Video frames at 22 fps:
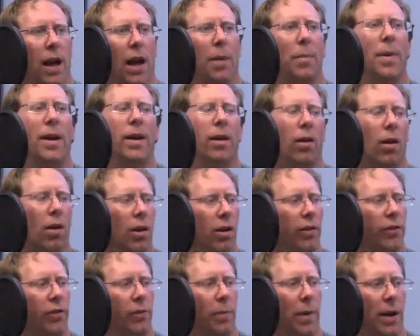I made it
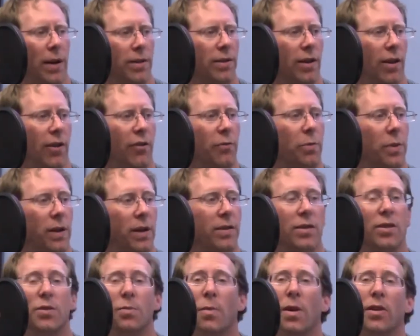hard for myself
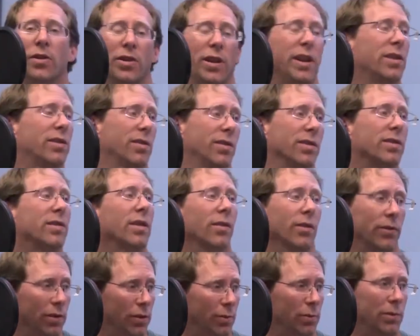because it's much easier to
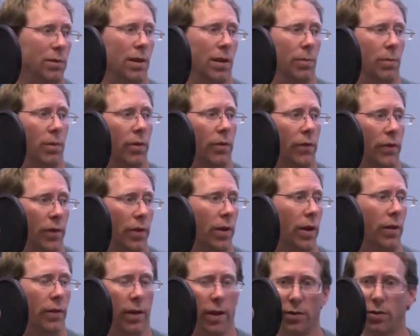sell a tube screamer. So
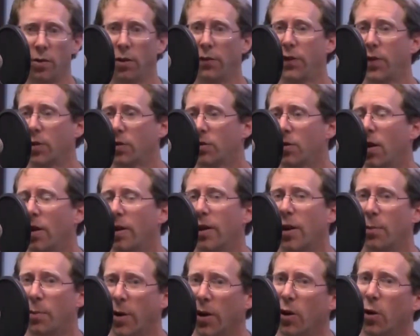if you're
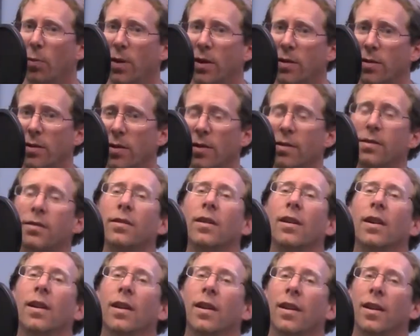starting a pedal
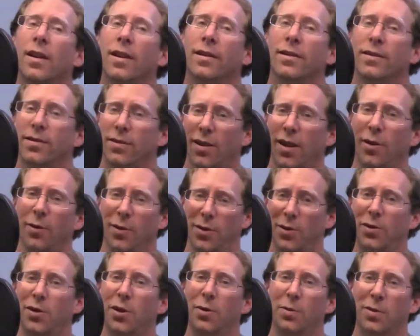business, start
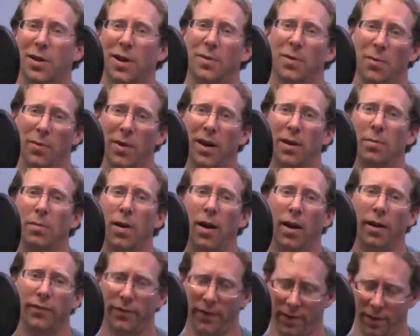with your tube screamer and Big
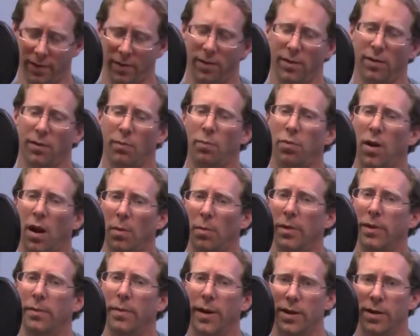Muff, and you'll
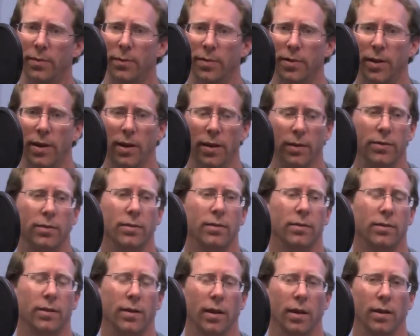probably make some
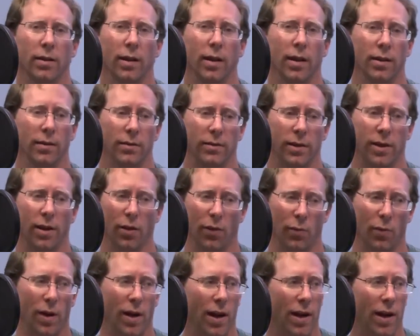sales. The